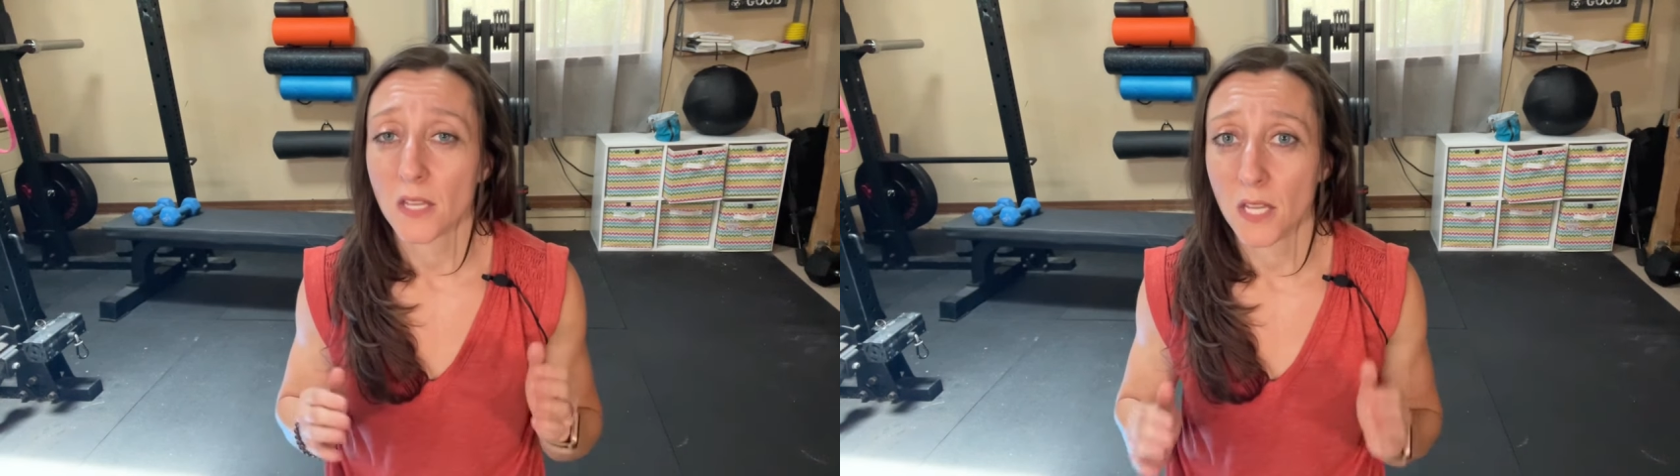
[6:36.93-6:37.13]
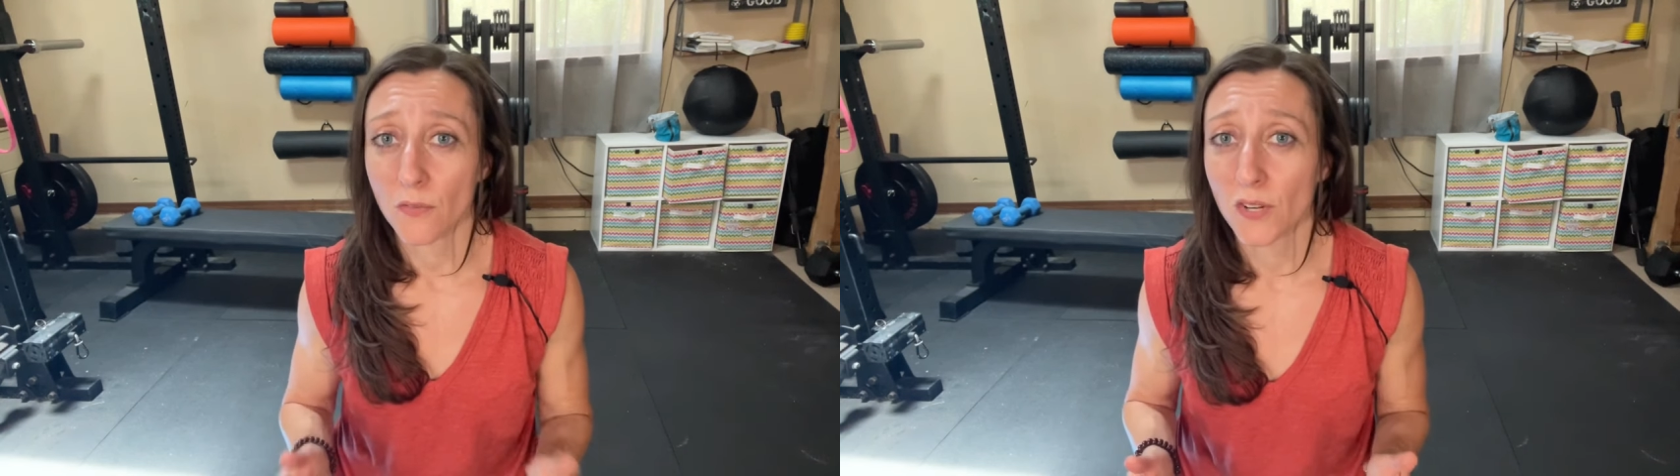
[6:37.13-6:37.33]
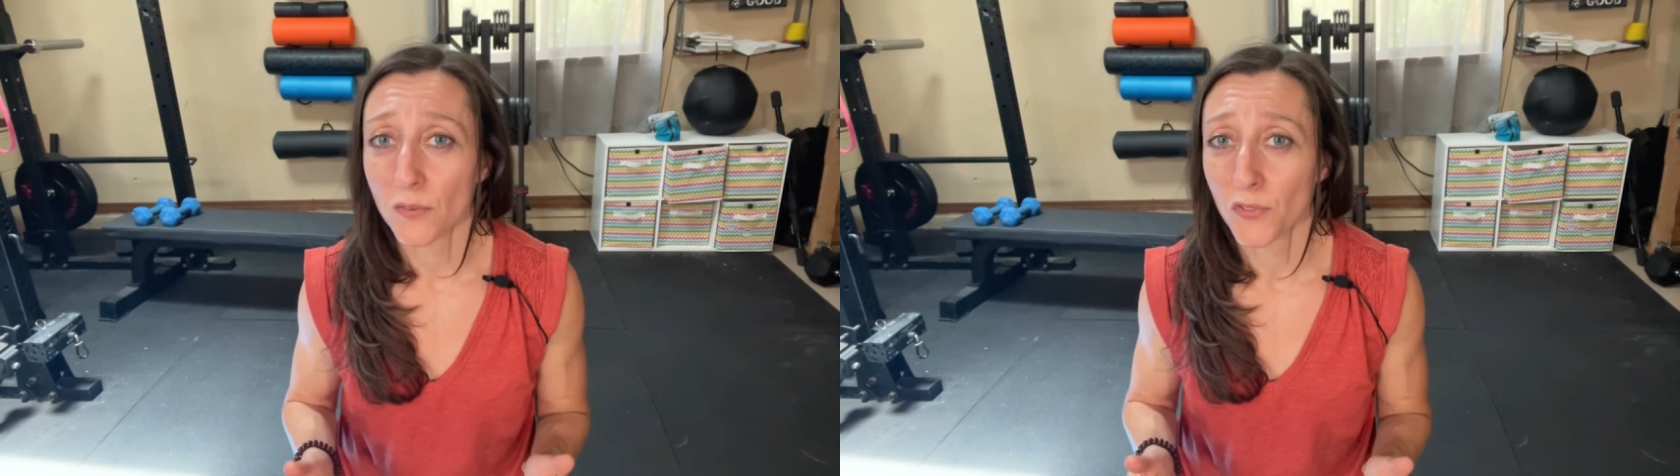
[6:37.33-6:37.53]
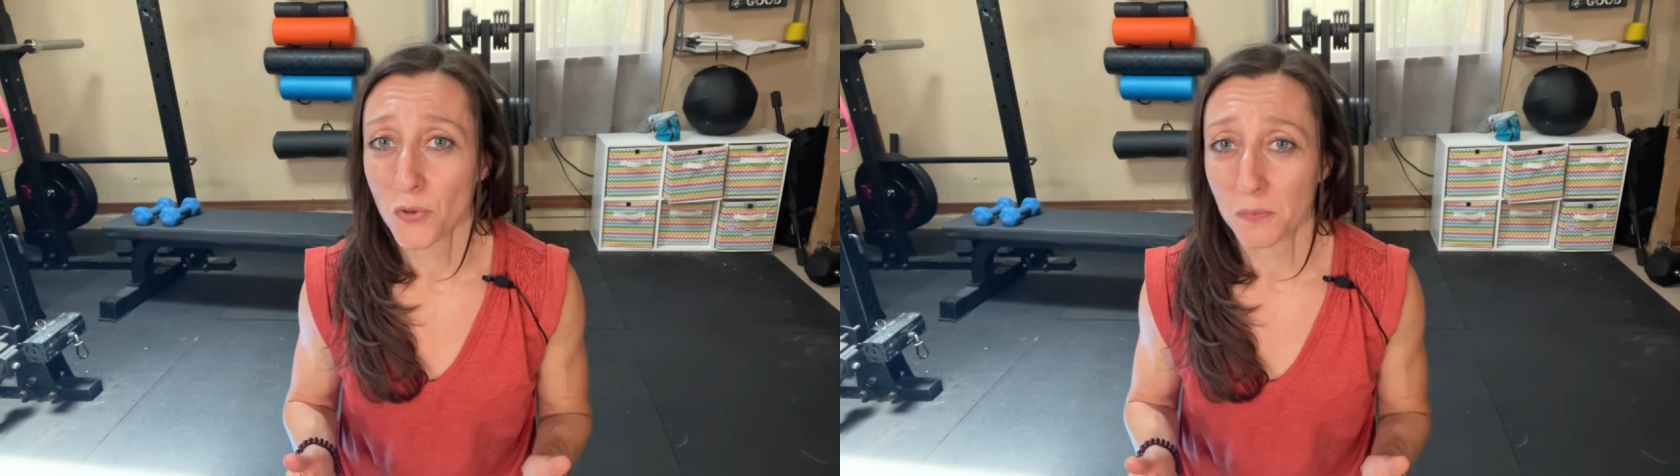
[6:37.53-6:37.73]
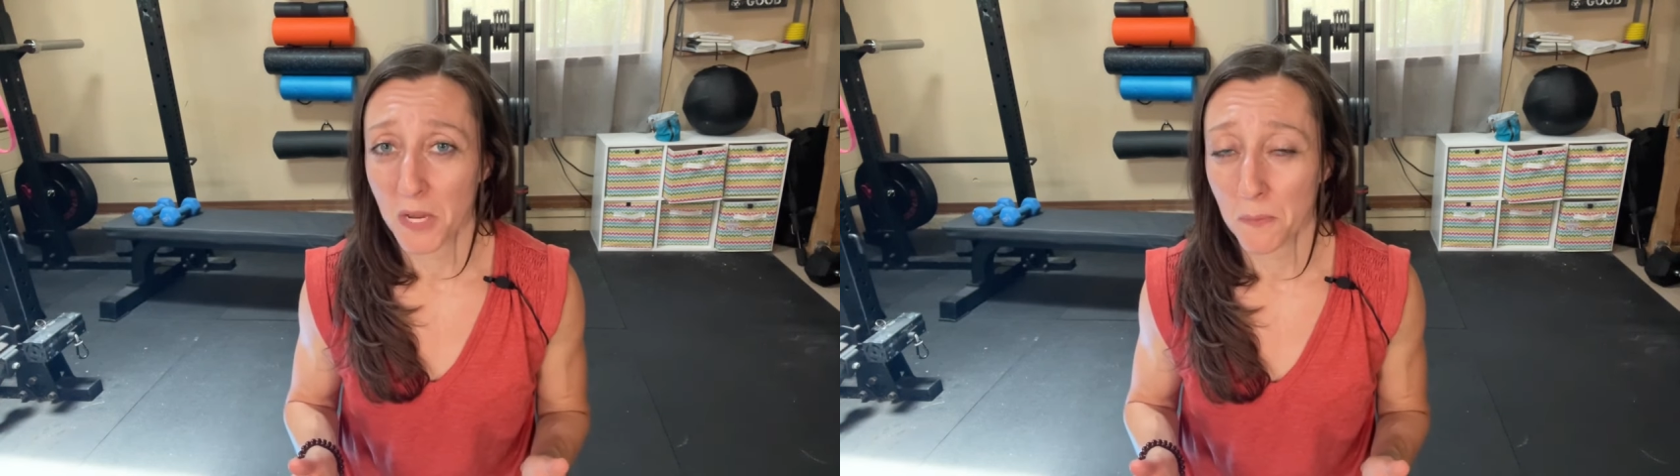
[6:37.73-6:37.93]
even if
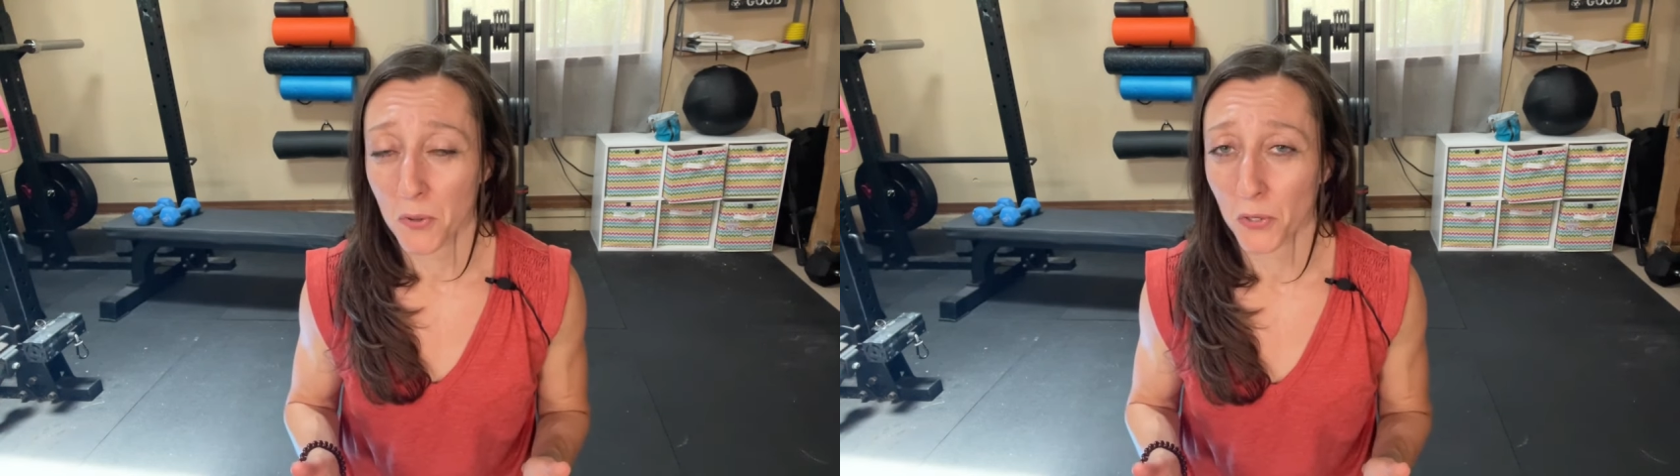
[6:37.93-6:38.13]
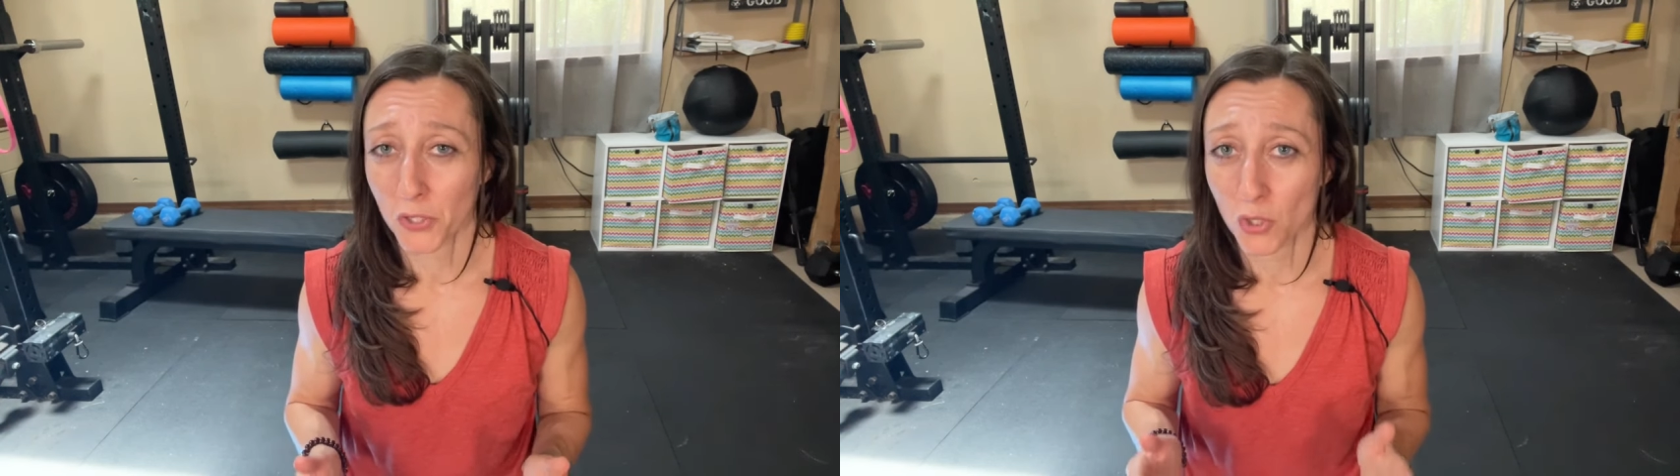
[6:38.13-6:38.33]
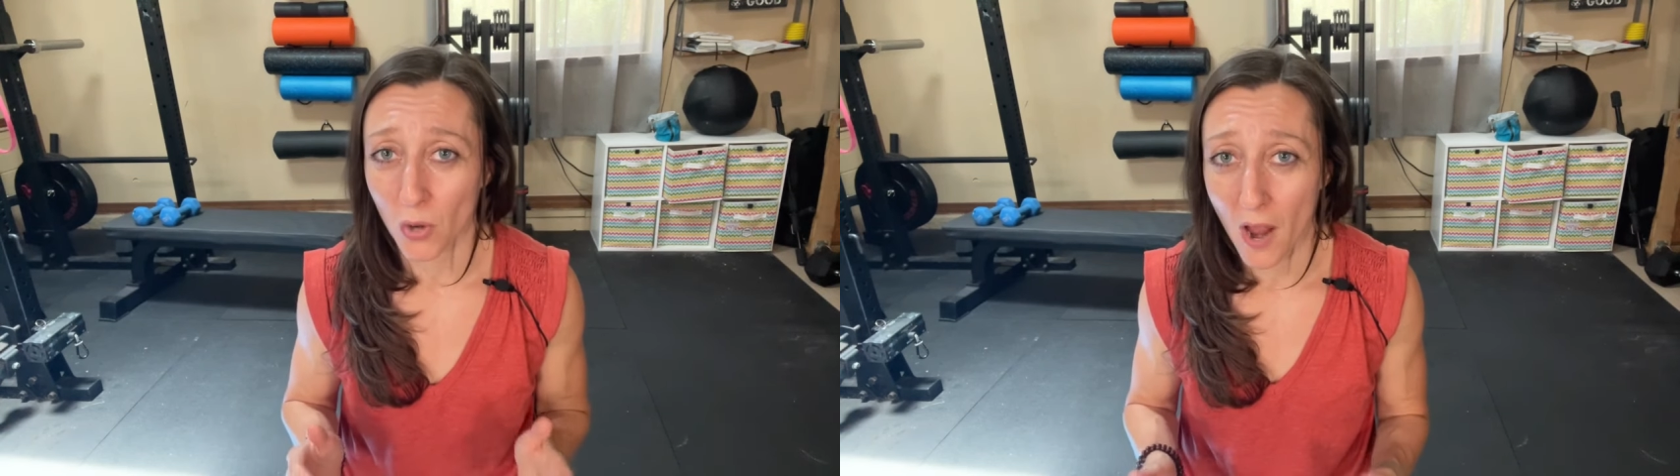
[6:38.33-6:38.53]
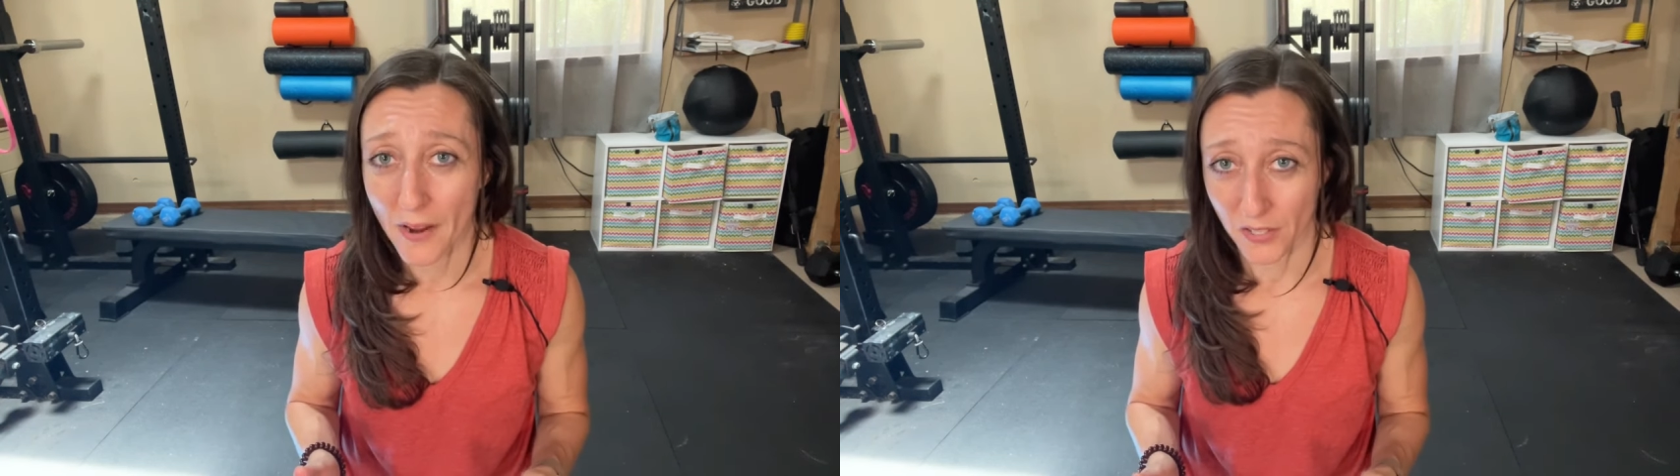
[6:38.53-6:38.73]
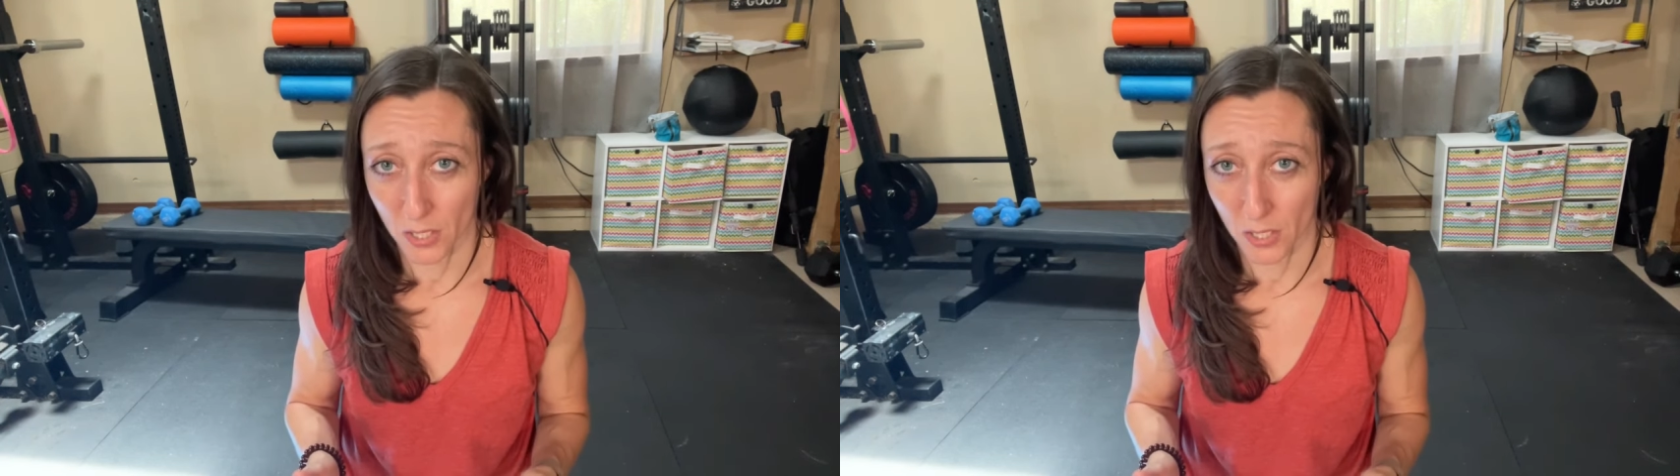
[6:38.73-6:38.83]
those people are trying